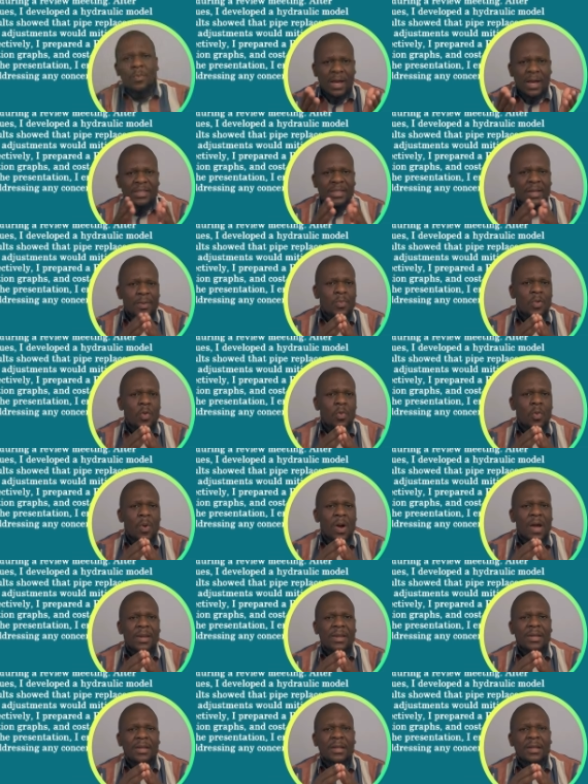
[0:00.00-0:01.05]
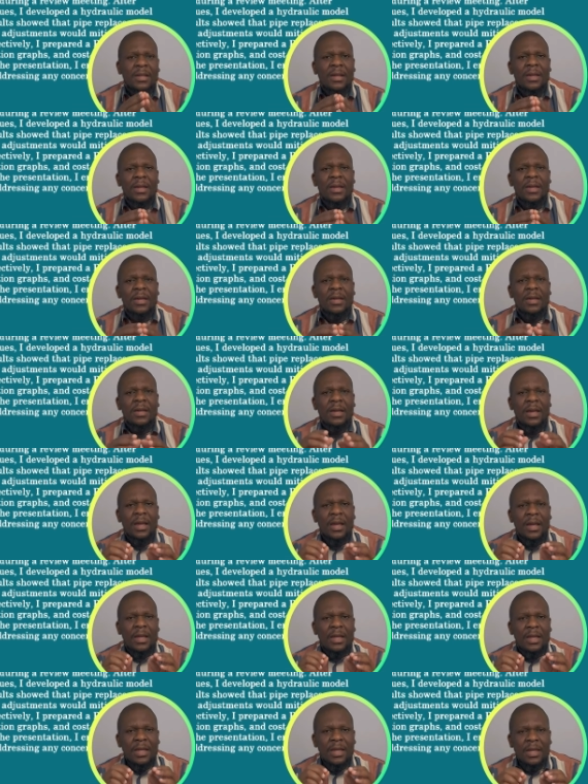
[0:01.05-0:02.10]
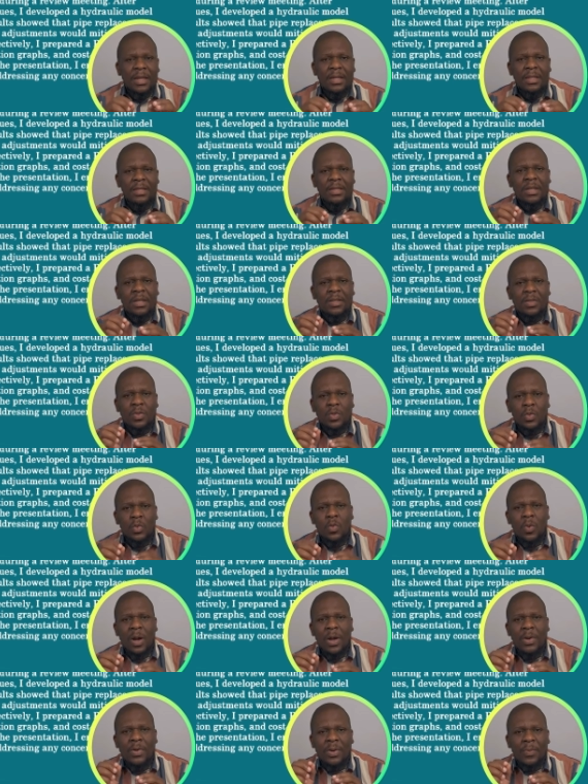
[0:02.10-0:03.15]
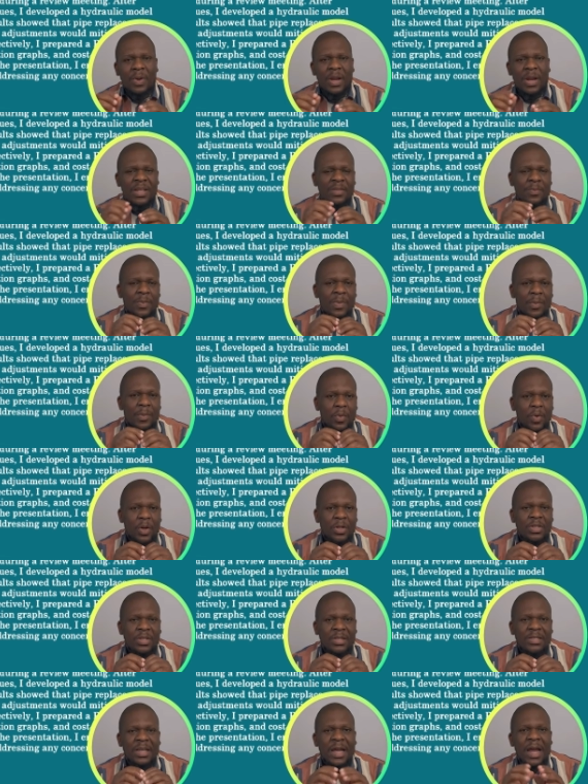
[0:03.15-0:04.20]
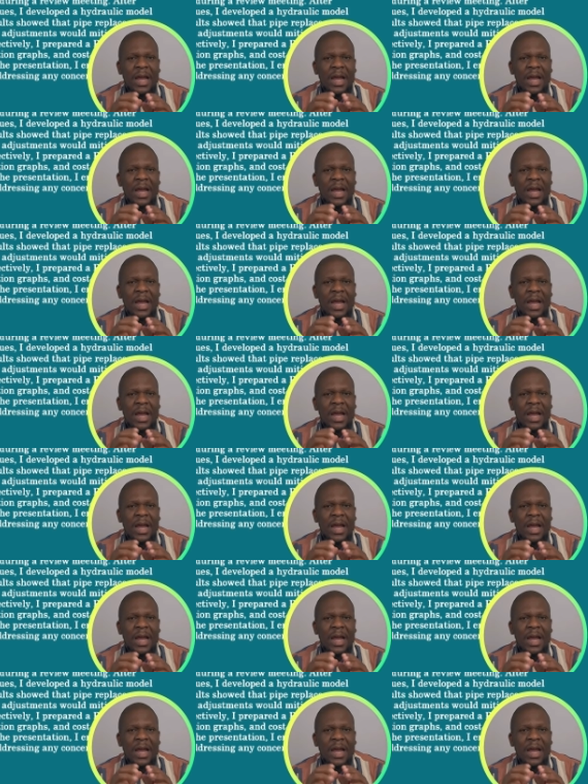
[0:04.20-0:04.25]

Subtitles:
Example 1. In the sewer replacement project,